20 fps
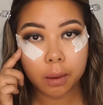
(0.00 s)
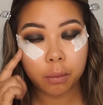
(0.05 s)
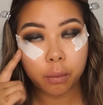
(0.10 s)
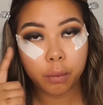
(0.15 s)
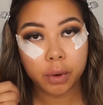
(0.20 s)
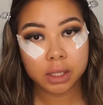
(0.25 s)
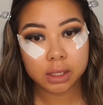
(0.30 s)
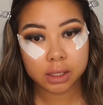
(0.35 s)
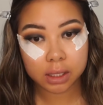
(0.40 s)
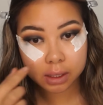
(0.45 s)

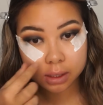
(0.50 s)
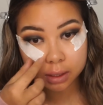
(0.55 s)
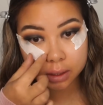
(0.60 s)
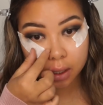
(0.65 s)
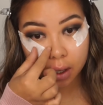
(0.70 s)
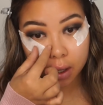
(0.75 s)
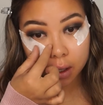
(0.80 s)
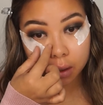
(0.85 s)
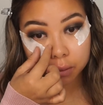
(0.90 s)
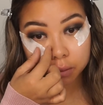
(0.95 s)
Once that's
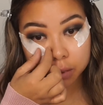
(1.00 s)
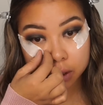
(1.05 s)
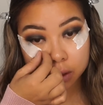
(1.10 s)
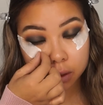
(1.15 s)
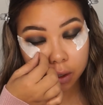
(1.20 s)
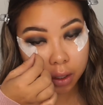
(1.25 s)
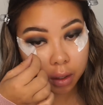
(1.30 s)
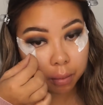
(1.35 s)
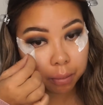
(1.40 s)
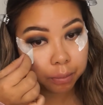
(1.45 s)
done, I'm just
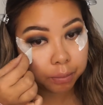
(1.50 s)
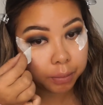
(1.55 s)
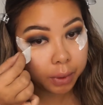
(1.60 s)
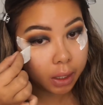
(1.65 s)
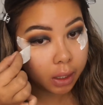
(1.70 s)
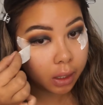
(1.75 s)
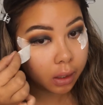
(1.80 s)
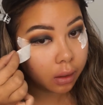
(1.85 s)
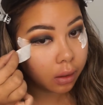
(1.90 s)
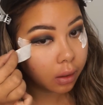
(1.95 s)
going to
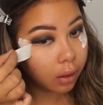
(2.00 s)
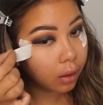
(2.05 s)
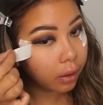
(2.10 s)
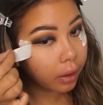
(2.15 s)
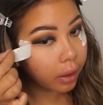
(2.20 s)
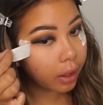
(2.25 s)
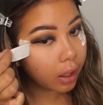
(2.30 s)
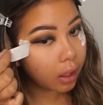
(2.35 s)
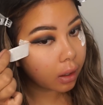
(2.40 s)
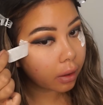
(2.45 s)
peel
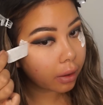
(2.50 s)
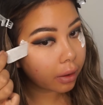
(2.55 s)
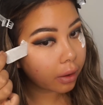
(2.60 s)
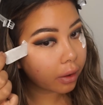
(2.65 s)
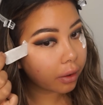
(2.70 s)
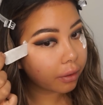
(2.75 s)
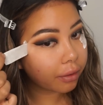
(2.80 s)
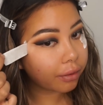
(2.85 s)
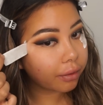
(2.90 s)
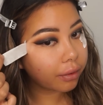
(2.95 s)
that
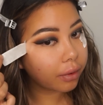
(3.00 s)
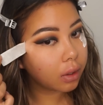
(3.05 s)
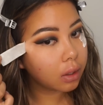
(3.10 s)
off.